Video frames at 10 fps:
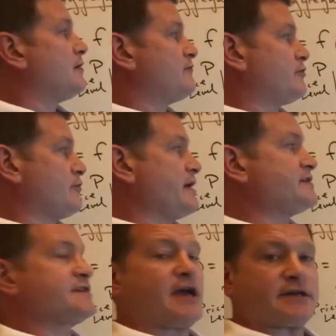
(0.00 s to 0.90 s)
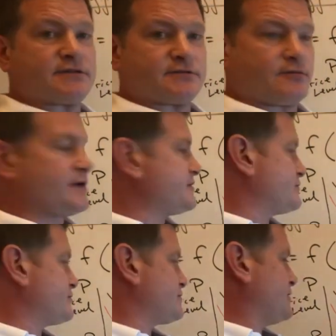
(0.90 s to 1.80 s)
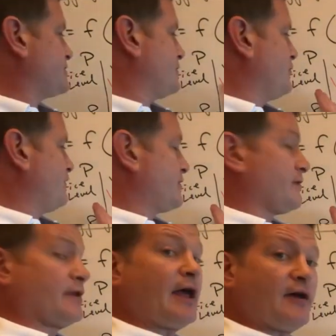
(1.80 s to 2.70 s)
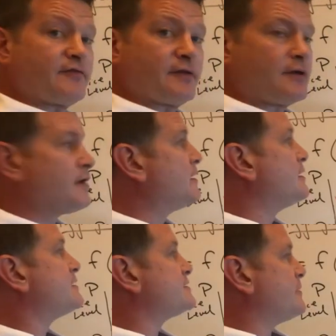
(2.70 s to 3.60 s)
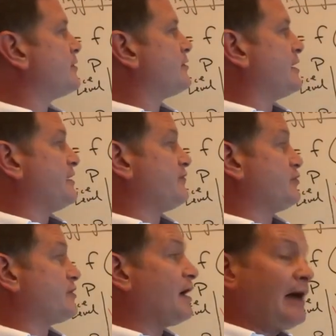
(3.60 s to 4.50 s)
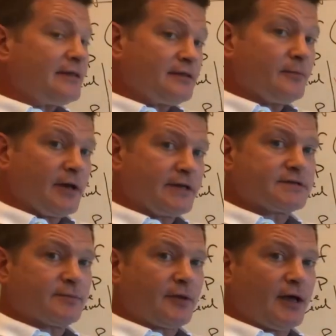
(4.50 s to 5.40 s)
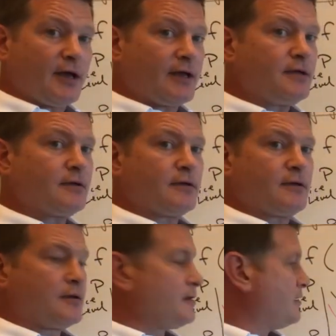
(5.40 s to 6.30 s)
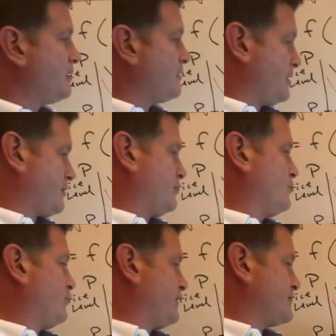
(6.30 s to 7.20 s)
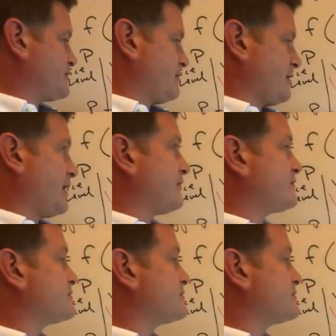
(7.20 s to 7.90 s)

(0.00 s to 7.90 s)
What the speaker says: If you raise taxes or raise interest rates, it'll move it to the left. Similarly, if you cut the money supply, it could move this to the left.